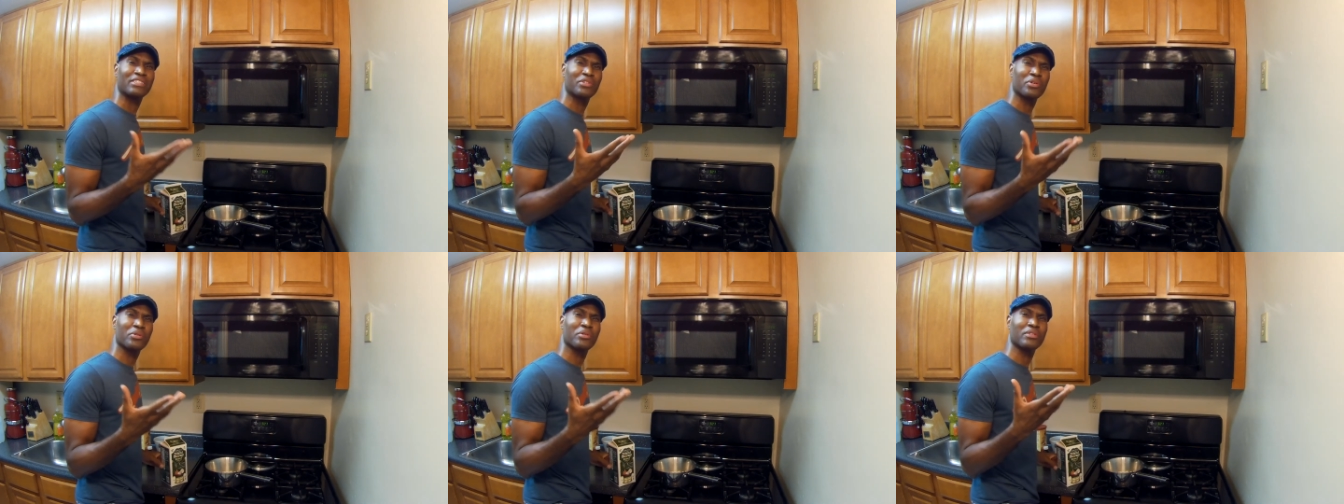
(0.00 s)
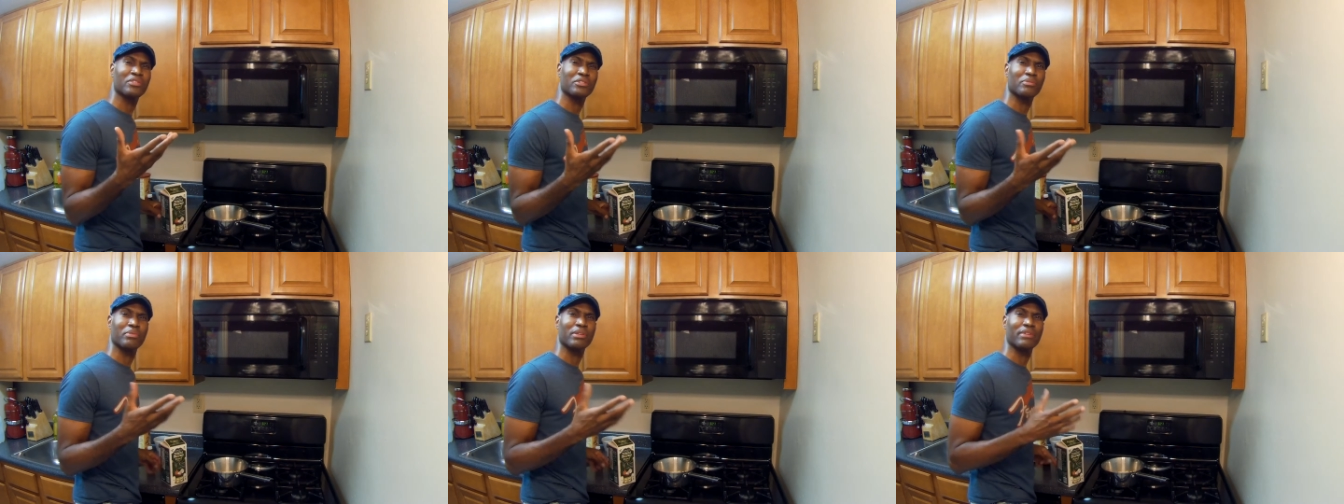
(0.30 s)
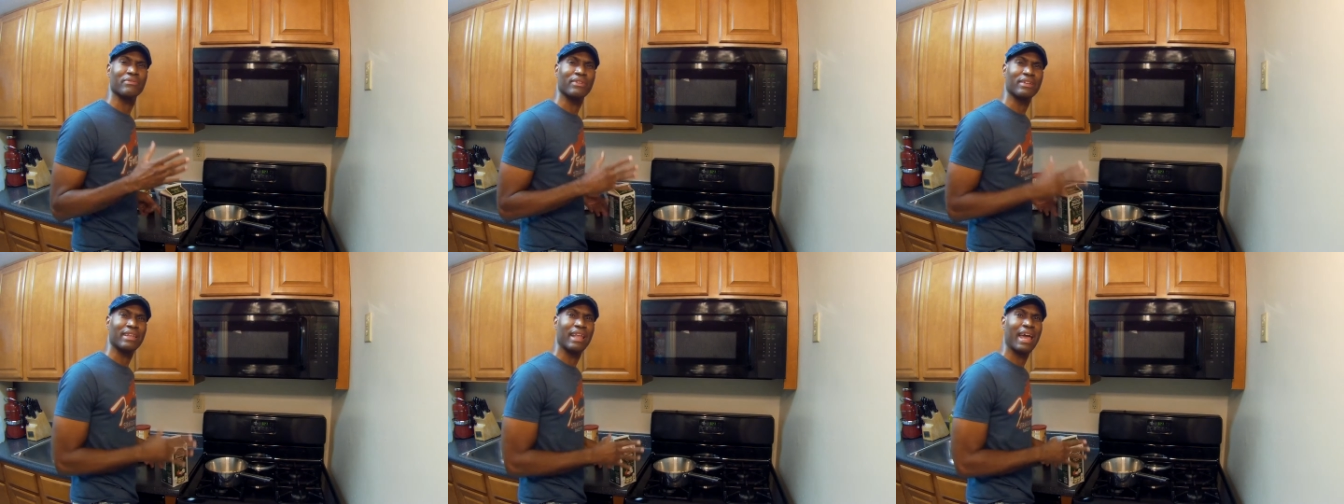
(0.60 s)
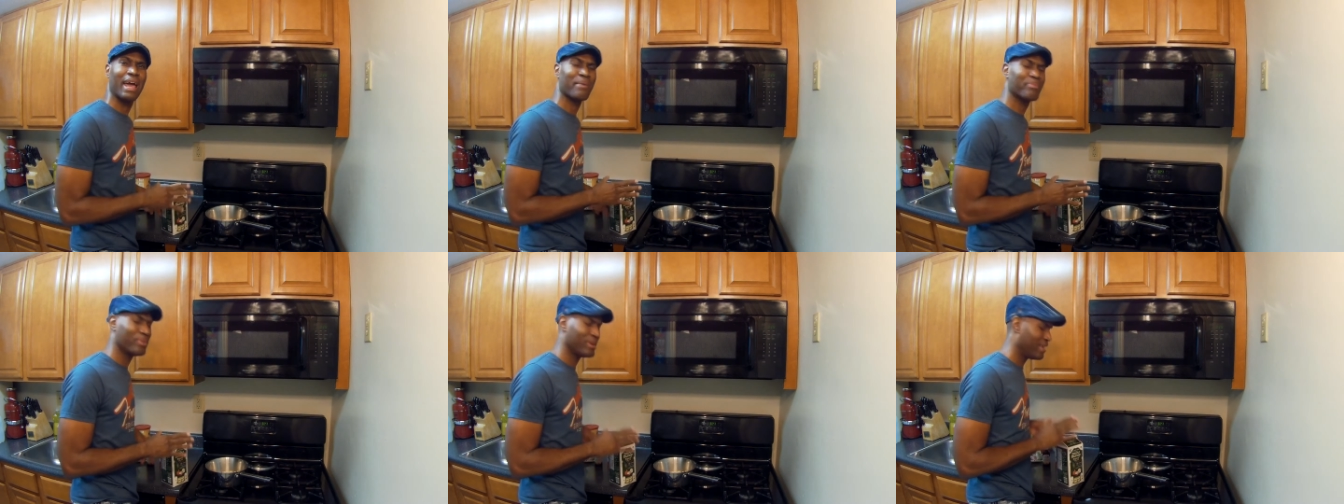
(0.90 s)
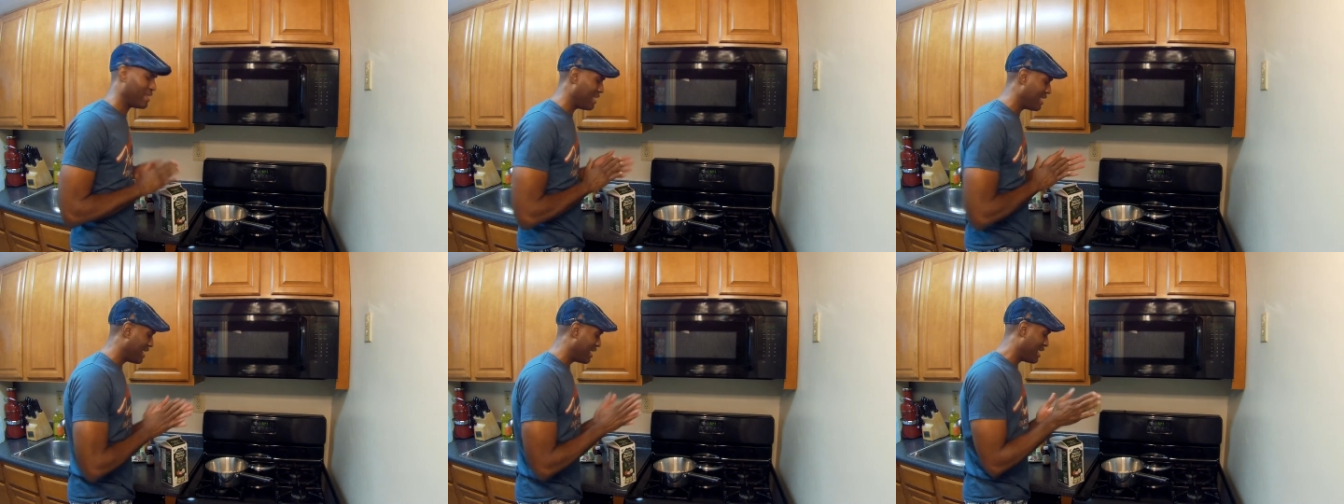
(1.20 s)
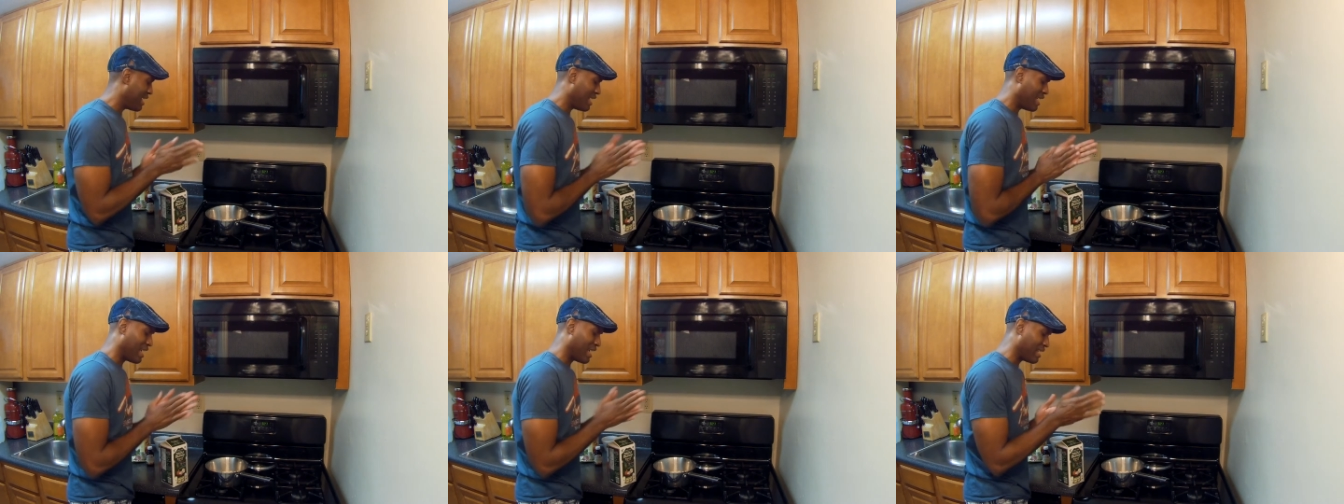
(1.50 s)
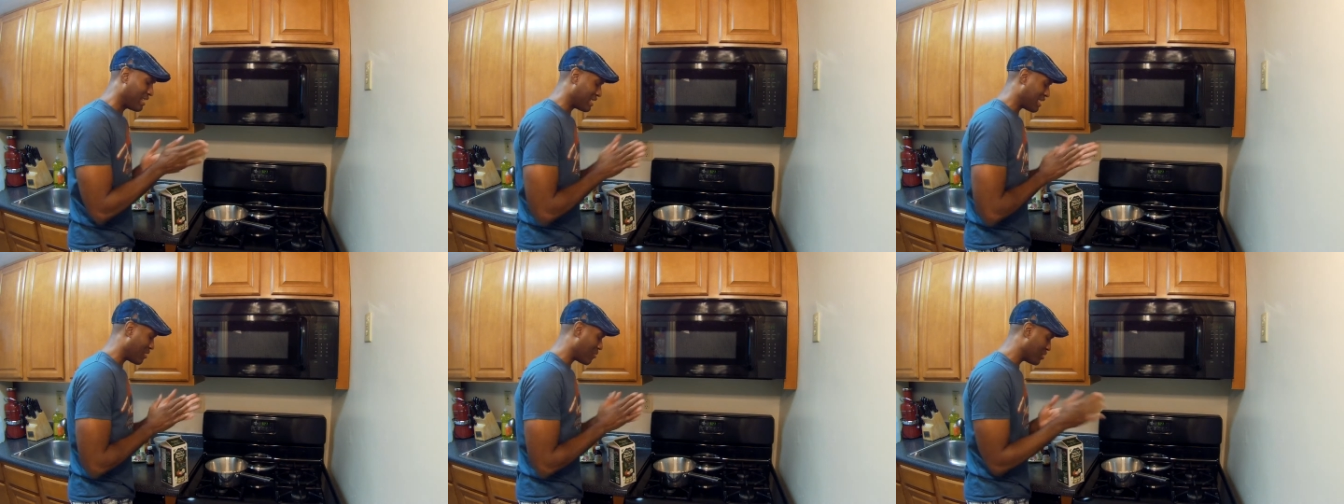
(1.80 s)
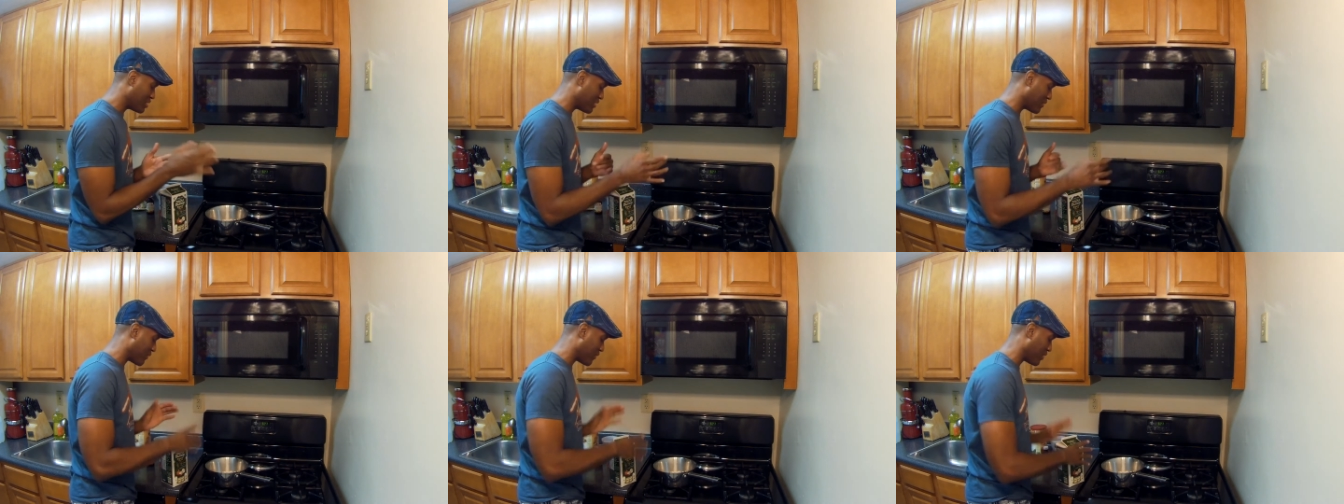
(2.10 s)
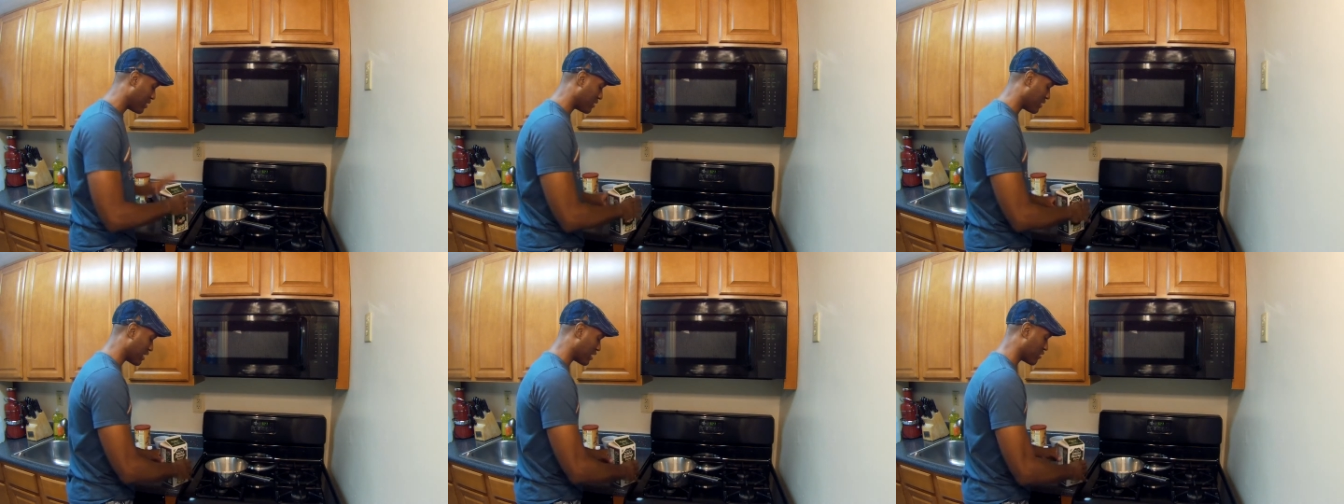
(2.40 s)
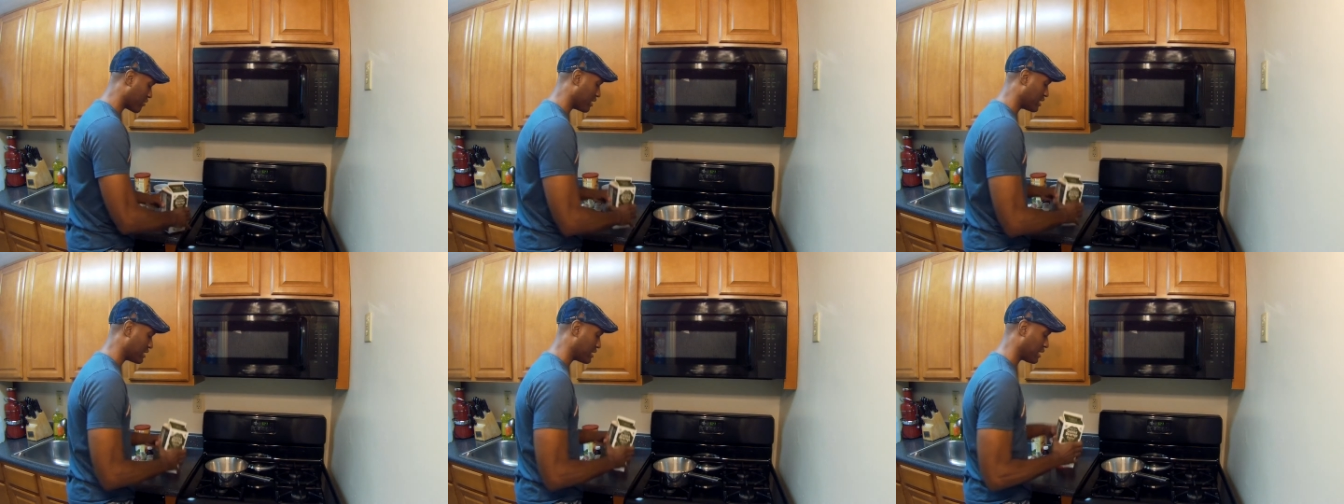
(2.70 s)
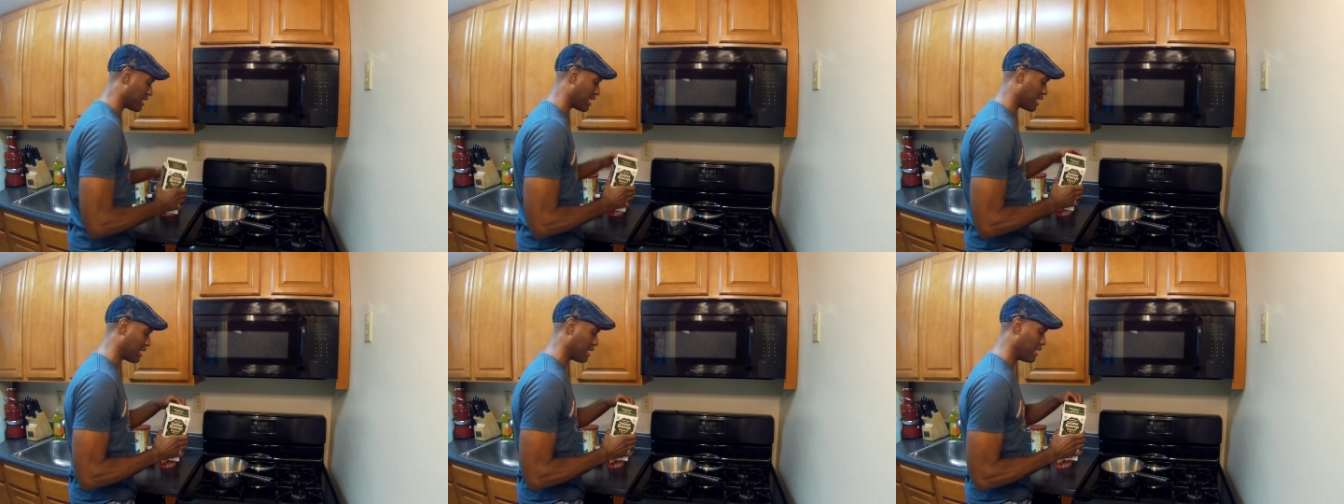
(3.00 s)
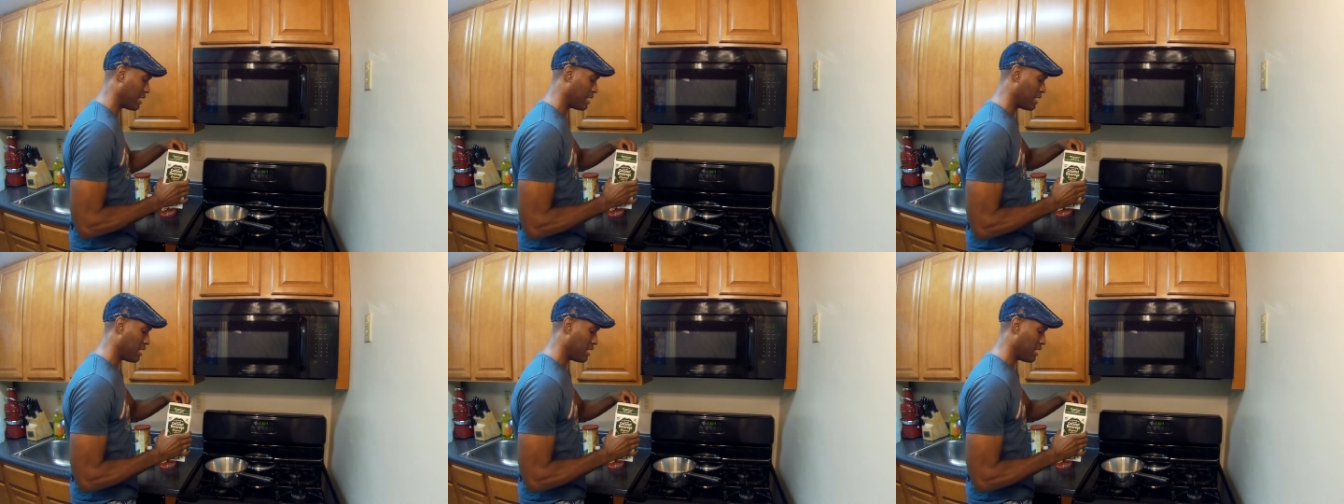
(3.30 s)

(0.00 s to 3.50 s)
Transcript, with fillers: I took a little bit of a nap, and I wasn't feeling that great today.